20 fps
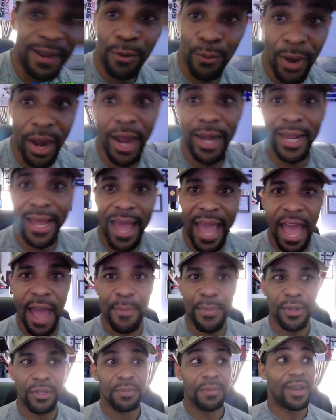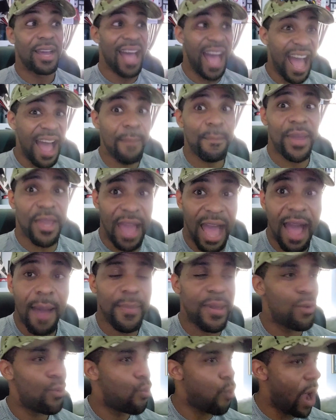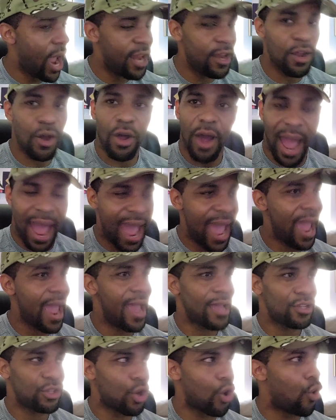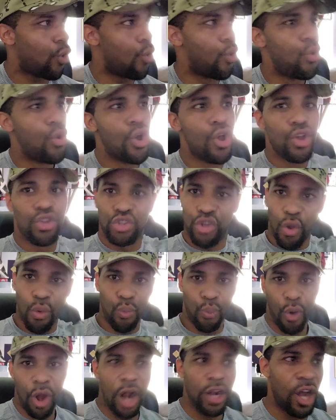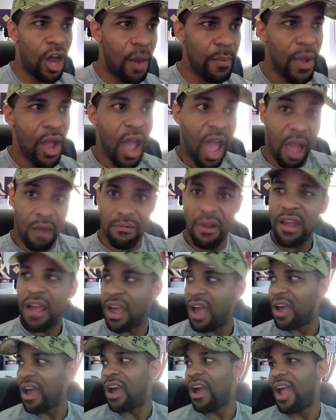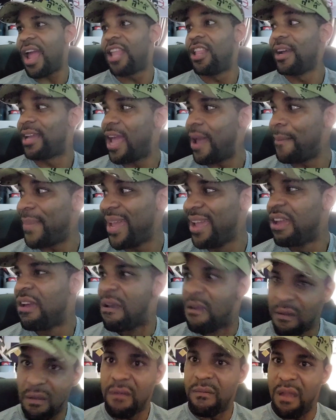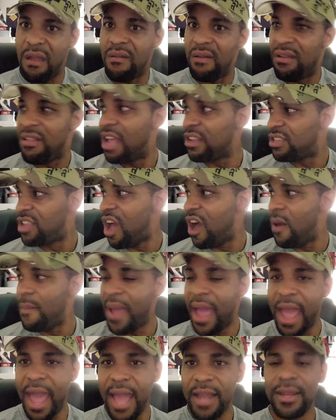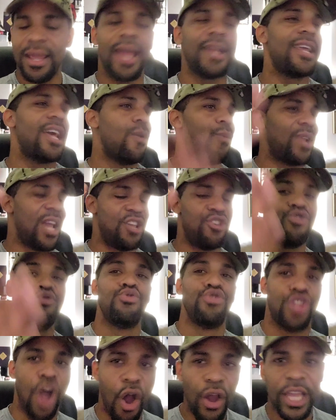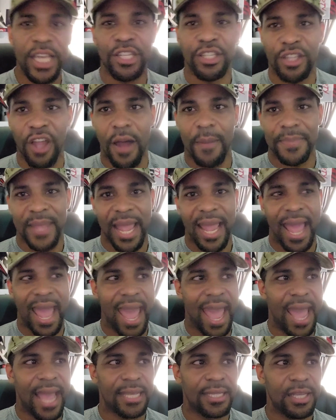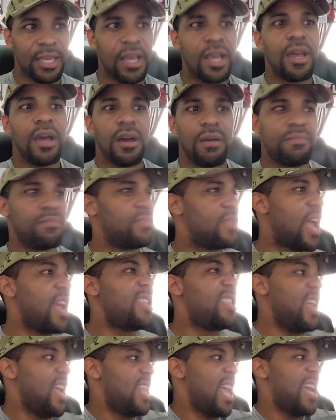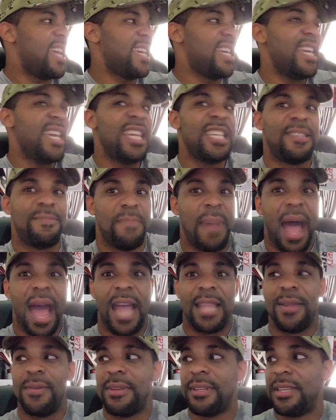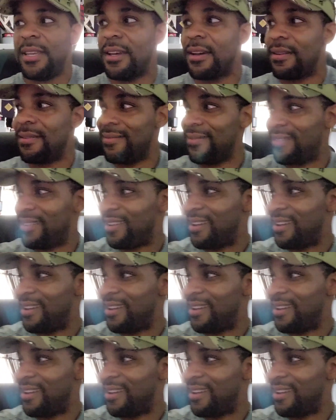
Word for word: That rarely happens because I be I be waiting on asshole to run up and and look at me. Let's go, man. And then when you donkey stomp their ass, they then they ease by and do this here.